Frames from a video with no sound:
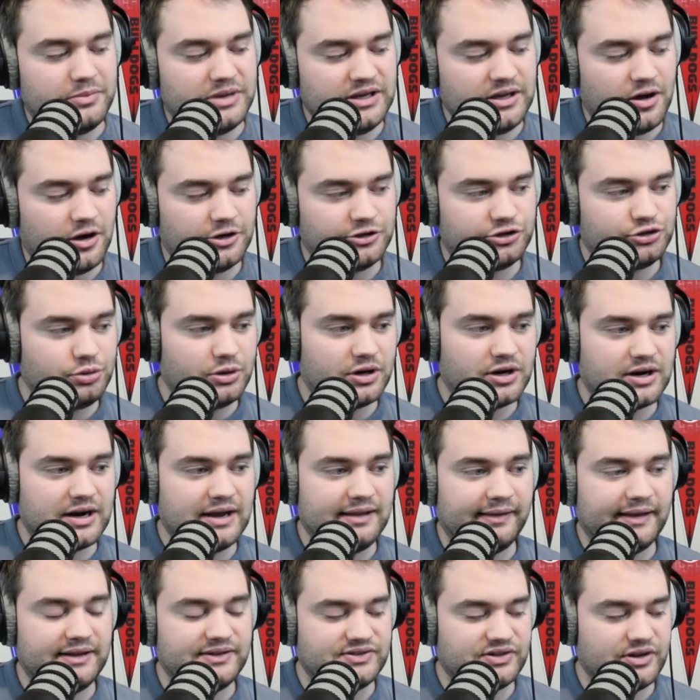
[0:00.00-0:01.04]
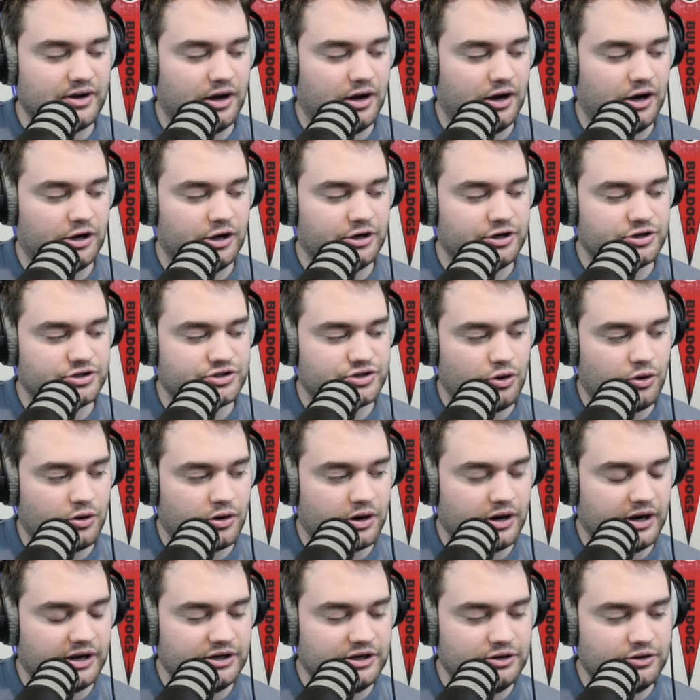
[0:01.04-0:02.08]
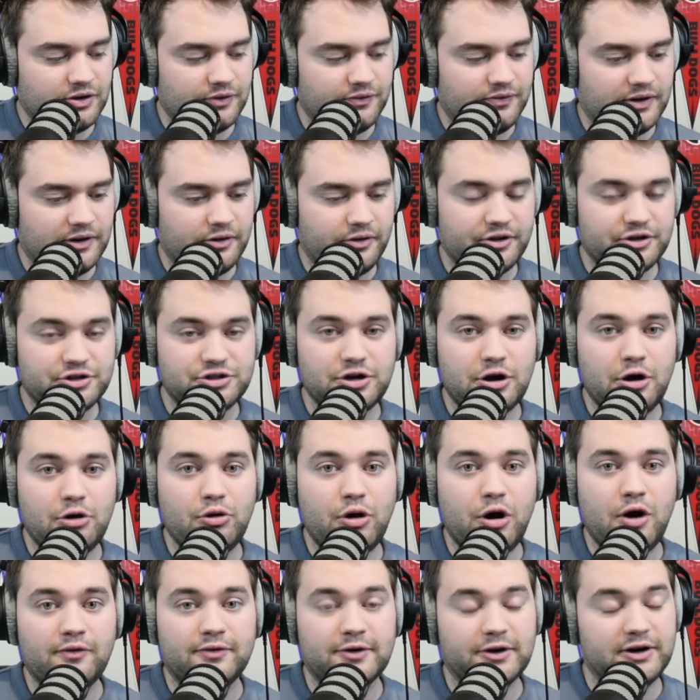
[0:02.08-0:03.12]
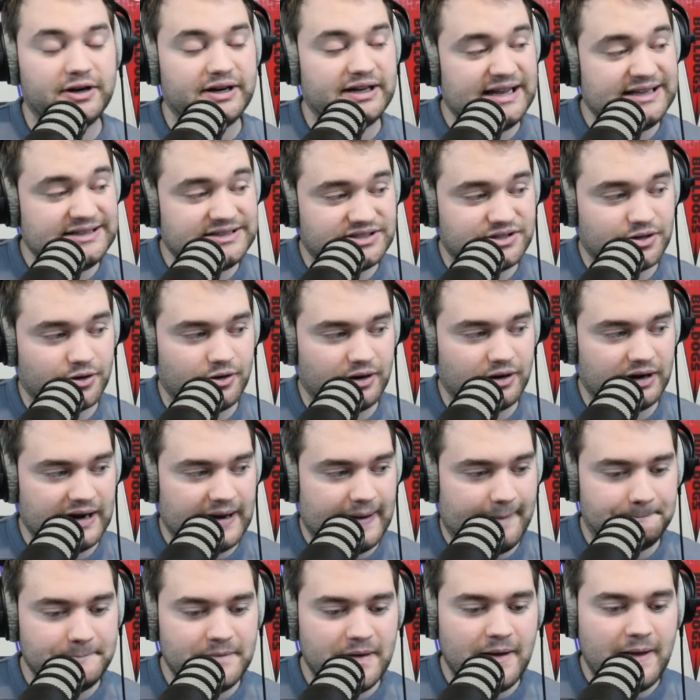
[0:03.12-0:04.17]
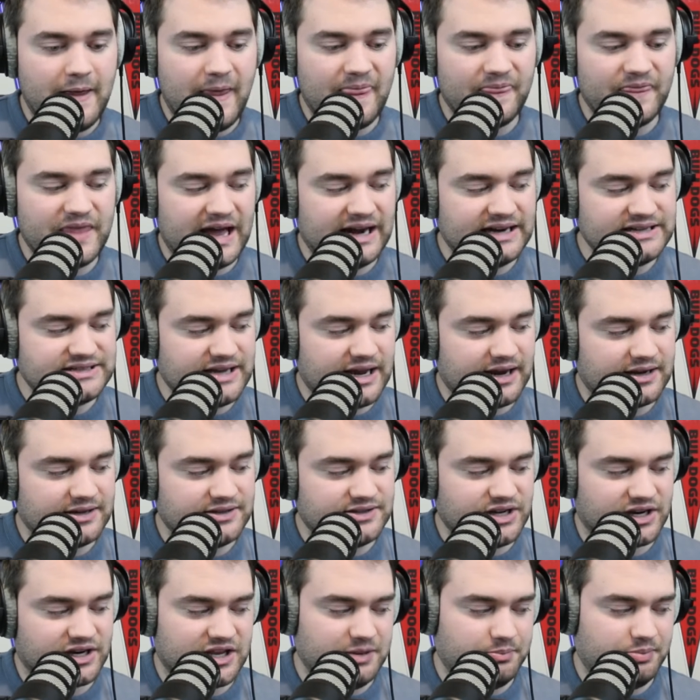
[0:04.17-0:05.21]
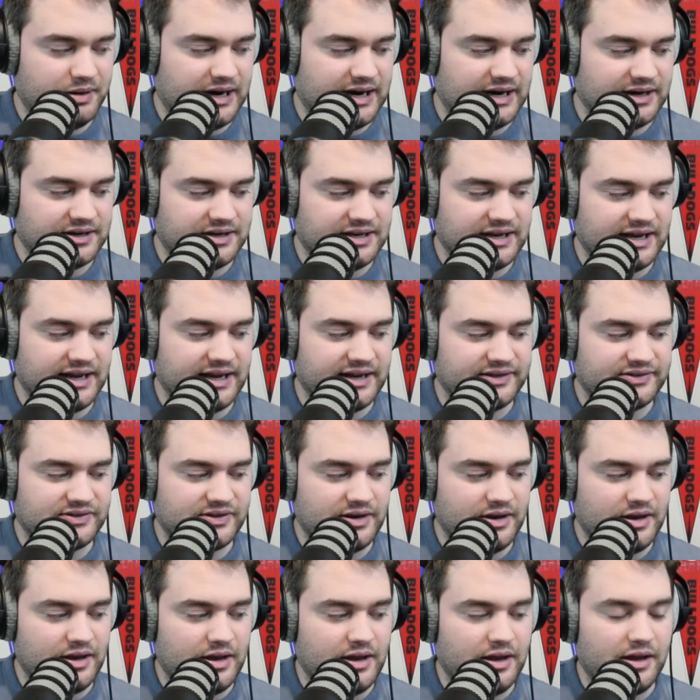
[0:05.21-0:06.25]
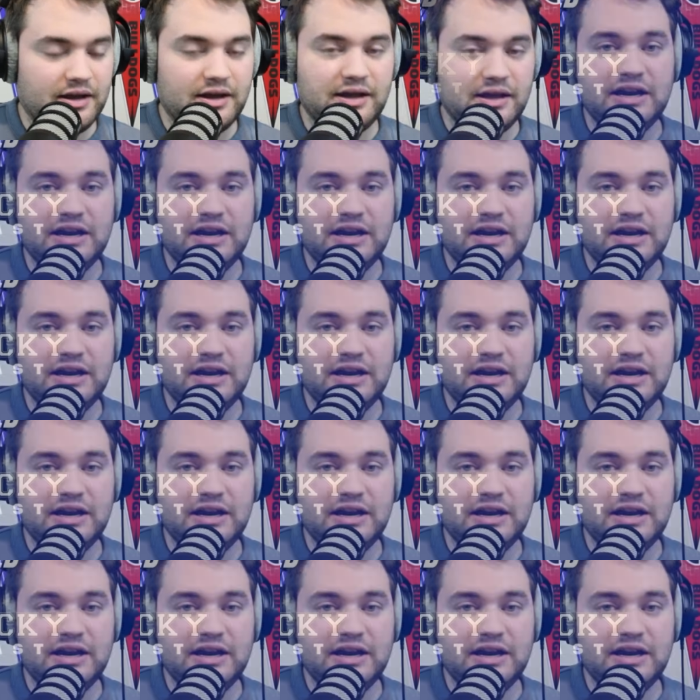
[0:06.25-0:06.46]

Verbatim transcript: on Twitter at Lance underscore, and you can follow the show over on Instagram. That is at Kentucky Podcast. Any